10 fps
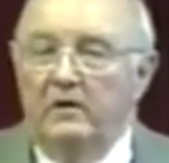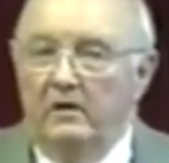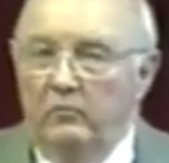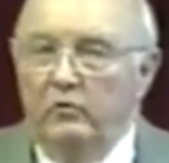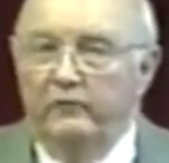
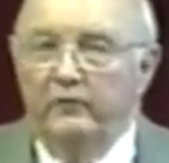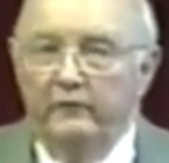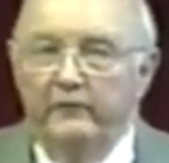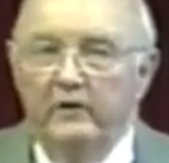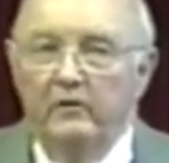that it would
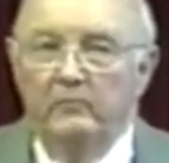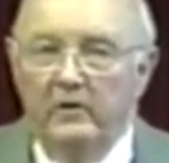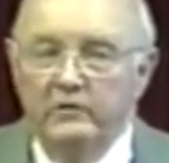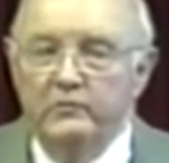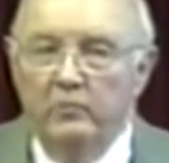fulfill
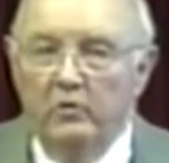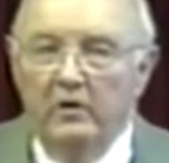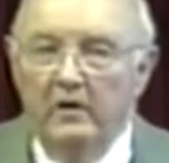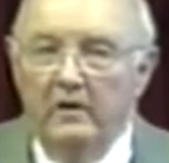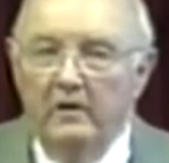much
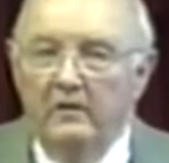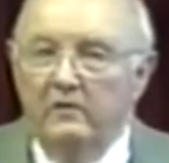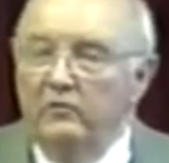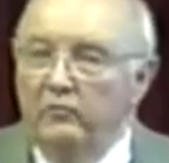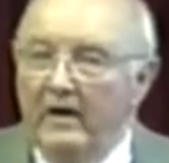more
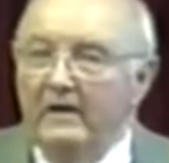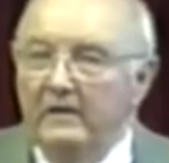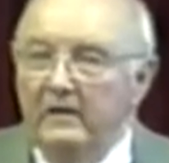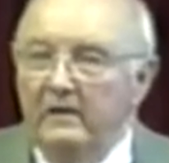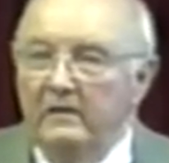
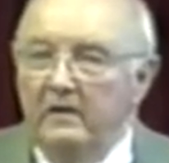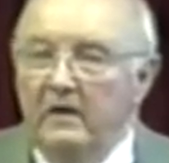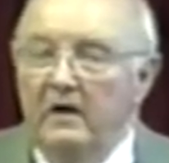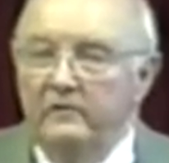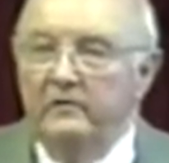directly
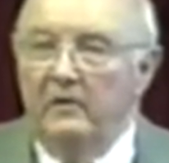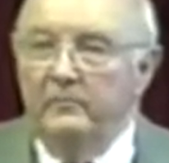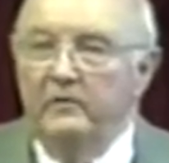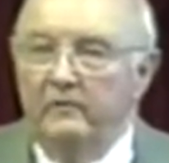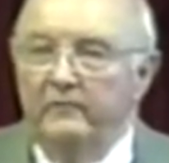the
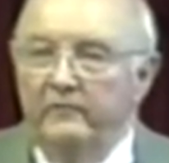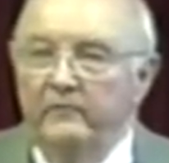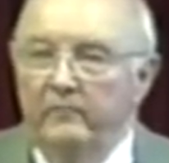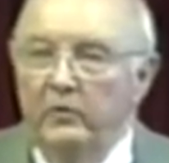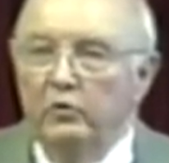concept of
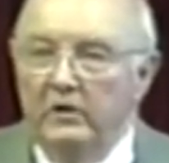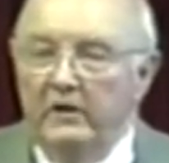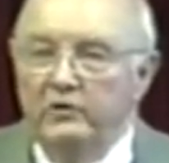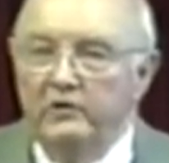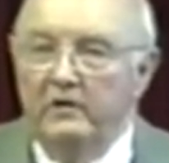
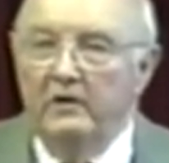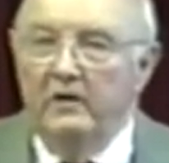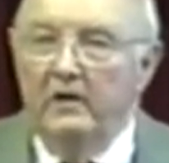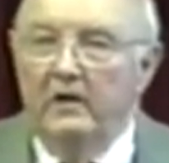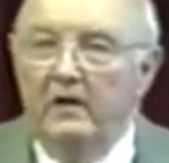mutilation
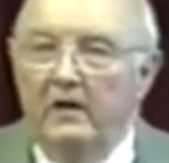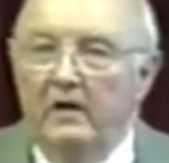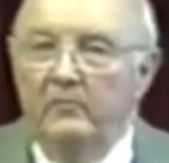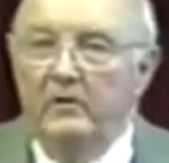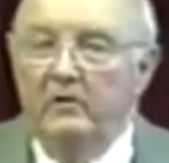
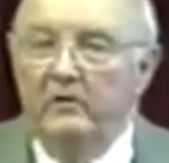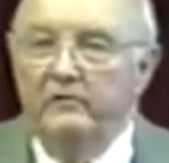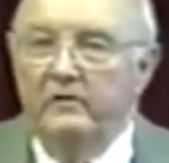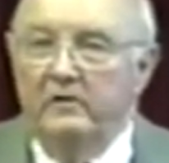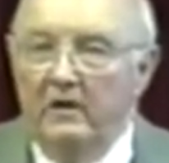
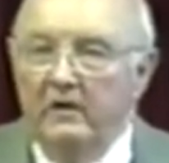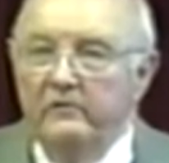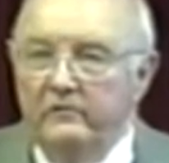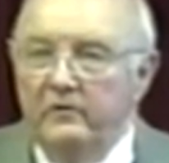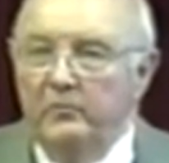because it
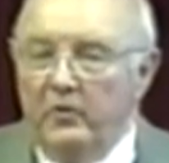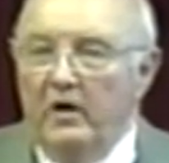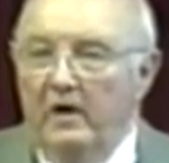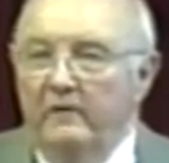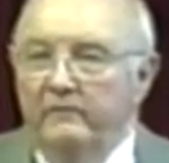does
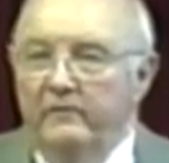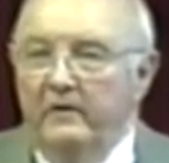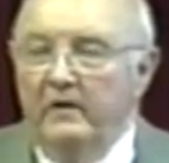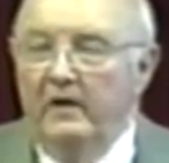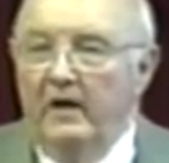deprive
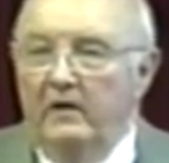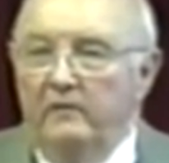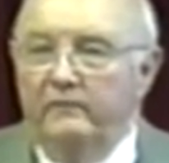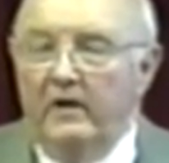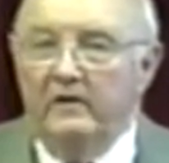and,
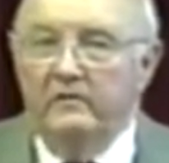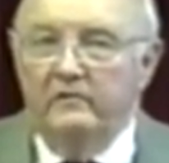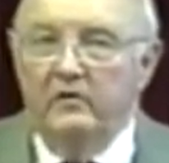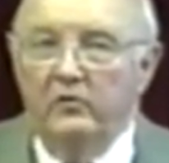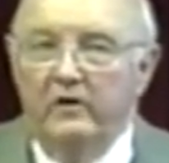in fact,
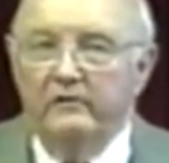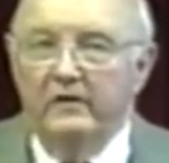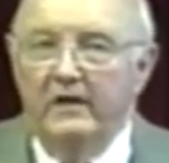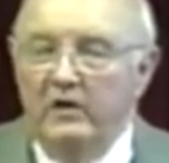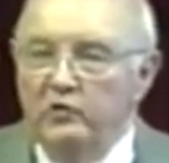
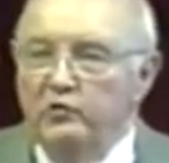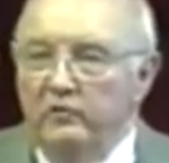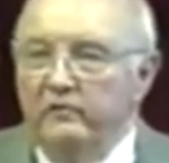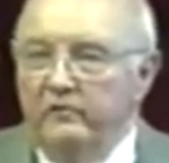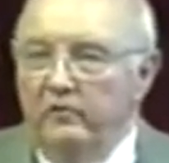seriously
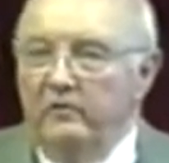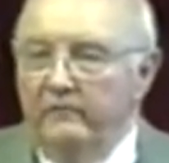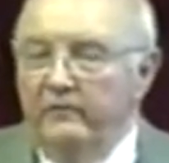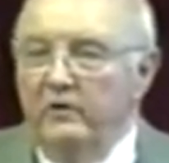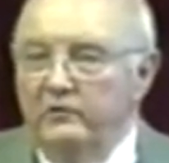injures
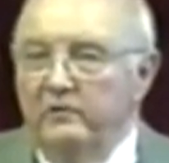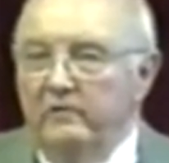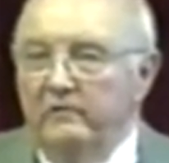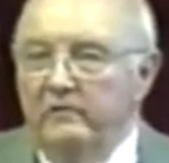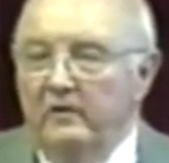certain
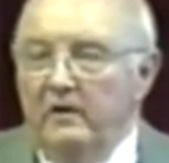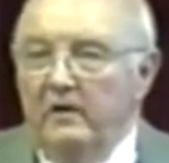functions.